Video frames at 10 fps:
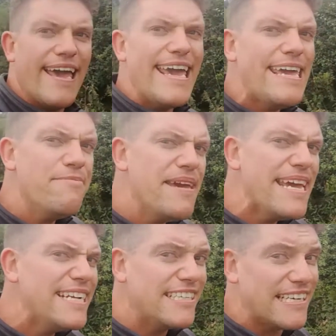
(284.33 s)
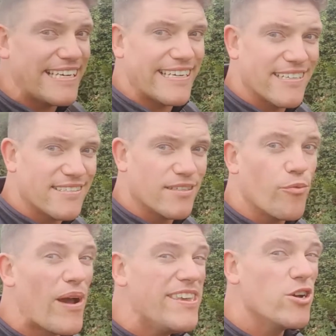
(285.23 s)
Immediately
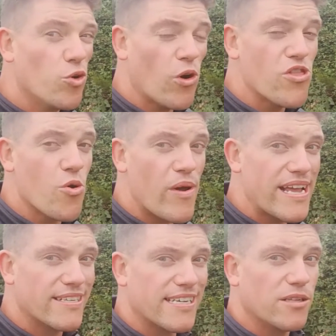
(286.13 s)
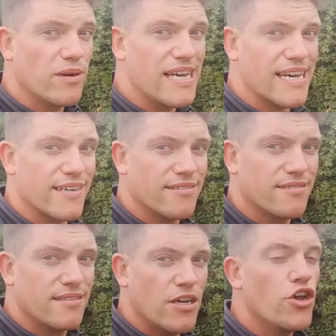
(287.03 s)
when you go on the Weardale Way,
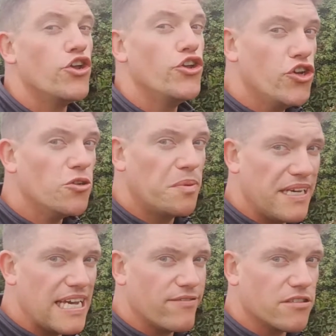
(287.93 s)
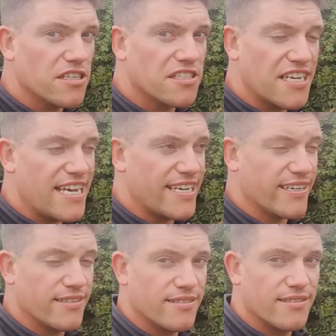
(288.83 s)
you'll be able to see
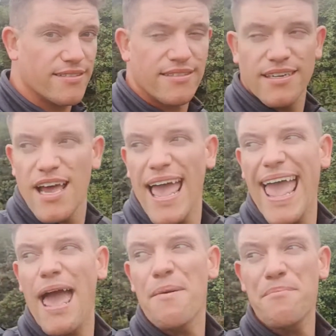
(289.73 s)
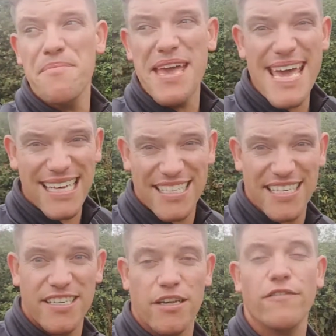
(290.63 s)

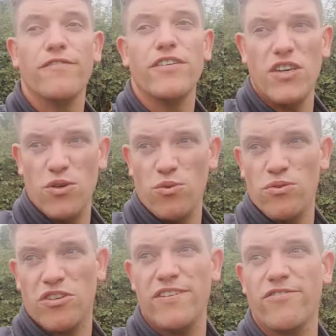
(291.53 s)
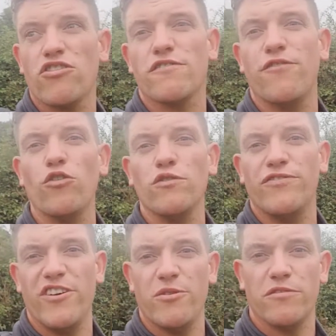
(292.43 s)
amazing views. So you've got the full
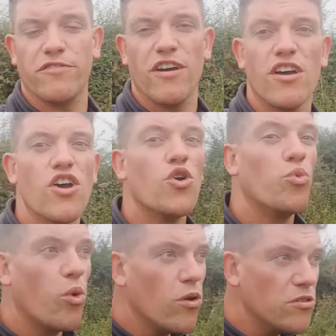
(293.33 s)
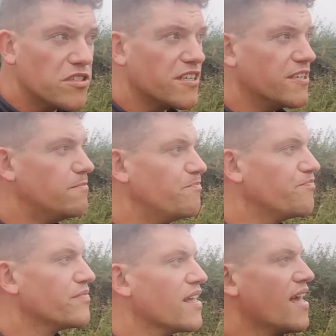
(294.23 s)
view of Wolsingham,
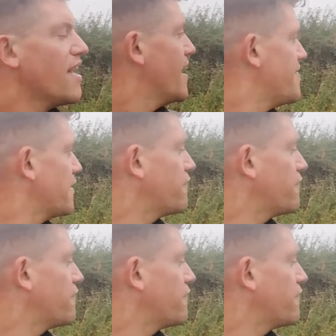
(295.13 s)
and then